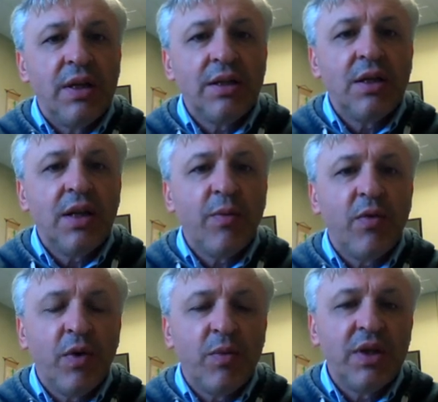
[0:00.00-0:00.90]
another type
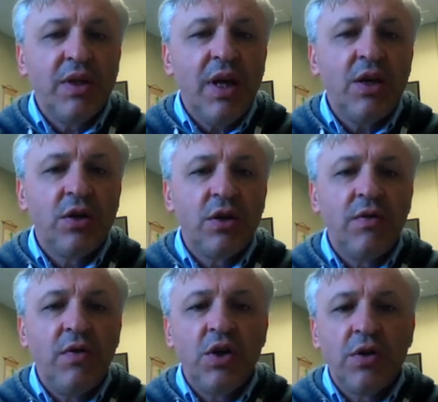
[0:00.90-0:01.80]
of representation
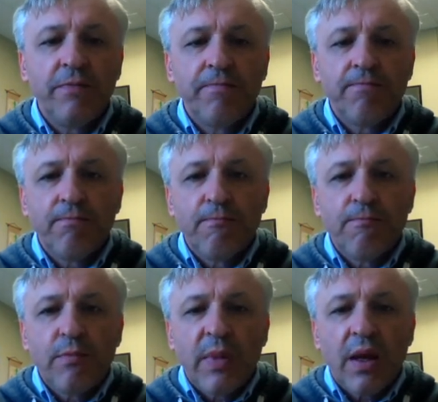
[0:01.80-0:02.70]
in which
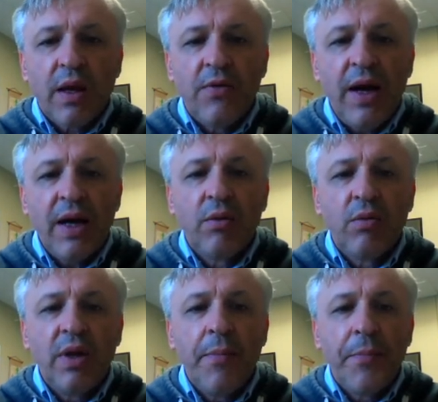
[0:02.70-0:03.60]

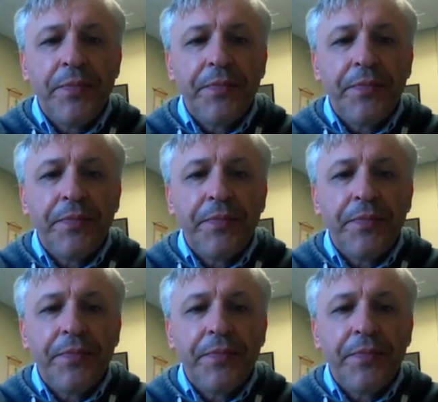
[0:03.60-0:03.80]
effectively